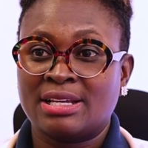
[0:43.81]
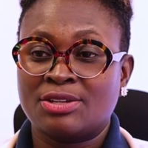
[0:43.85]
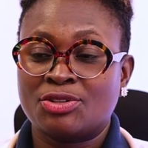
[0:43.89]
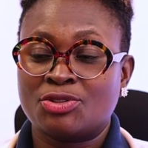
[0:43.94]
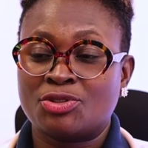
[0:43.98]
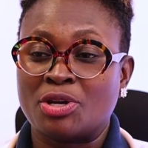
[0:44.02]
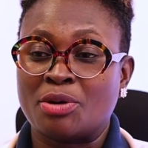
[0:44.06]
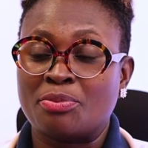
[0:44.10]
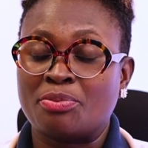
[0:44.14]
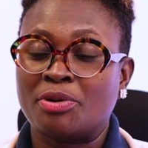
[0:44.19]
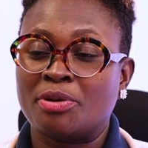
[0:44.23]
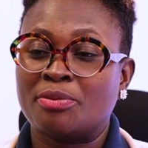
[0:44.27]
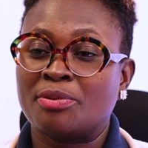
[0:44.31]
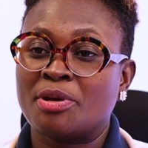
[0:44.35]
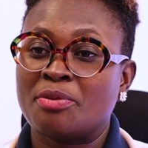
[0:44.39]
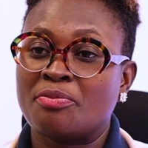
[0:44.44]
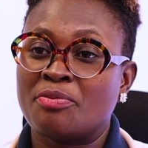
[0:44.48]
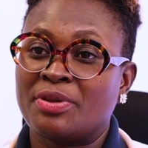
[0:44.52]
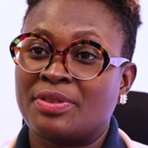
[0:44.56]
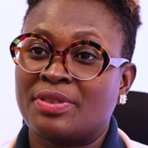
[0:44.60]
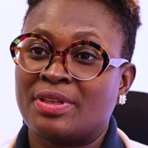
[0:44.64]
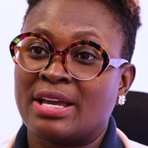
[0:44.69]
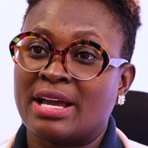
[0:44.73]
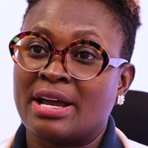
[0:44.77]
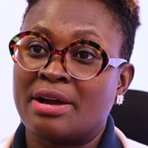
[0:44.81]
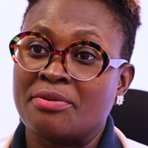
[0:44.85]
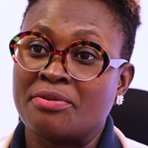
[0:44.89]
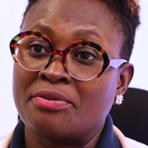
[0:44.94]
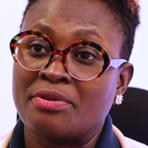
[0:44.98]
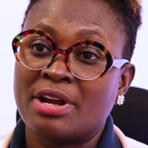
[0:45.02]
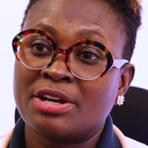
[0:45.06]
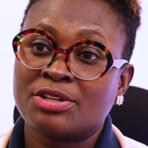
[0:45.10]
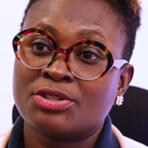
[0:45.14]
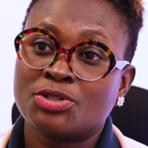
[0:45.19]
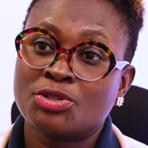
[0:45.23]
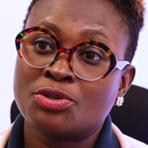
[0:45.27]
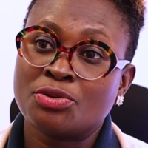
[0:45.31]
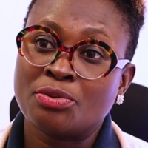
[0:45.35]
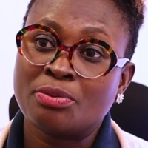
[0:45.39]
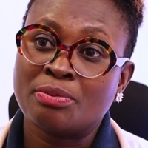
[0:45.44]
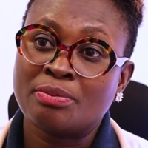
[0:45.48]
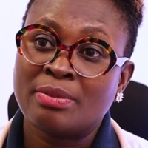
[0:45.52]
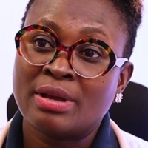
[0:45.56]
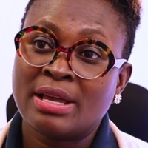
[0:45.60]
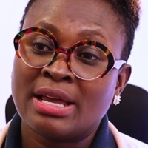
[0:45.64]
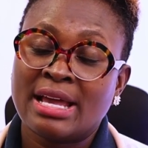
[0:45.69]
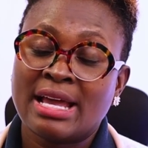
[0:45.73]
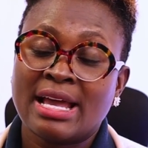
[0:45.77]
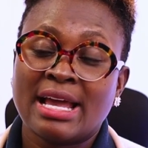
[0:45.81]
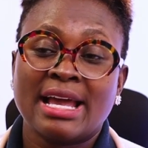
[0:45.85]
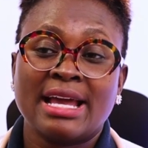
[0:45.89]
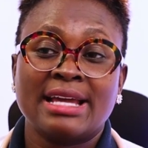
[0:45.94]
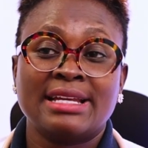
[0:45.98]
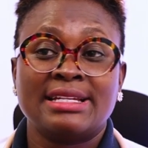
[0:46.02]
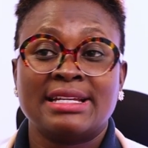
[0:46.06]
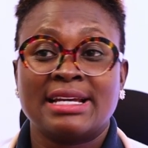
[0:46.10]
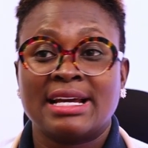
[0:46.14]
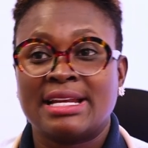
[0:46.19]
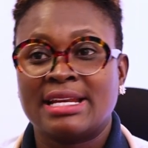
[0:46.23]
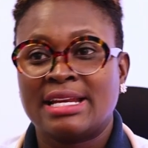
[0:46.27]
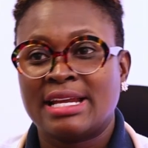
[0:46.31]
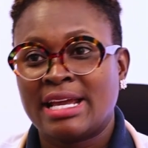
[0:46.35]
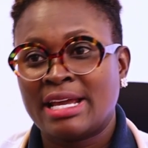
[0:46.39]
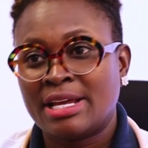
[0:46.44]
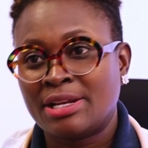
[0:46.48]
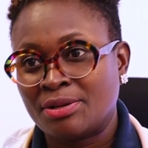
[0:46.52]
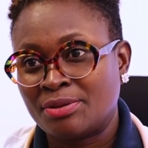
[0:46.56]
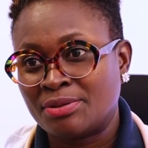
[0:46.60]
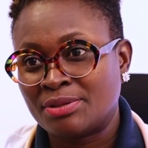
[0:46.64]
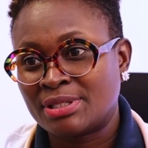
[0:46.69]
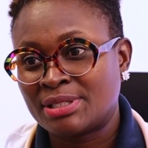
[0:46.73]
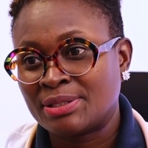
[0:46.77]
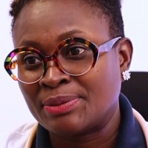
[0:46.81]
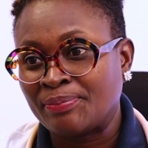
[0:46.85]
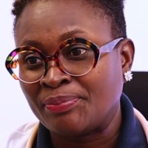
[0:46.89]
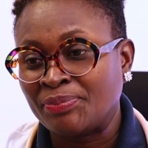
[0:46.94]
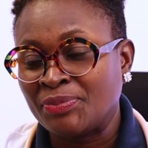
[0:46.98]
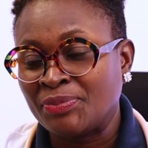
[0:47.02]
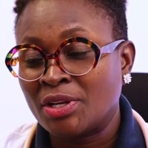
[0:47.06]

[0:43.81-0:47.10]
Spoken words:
So a problem with their rectum and their anus.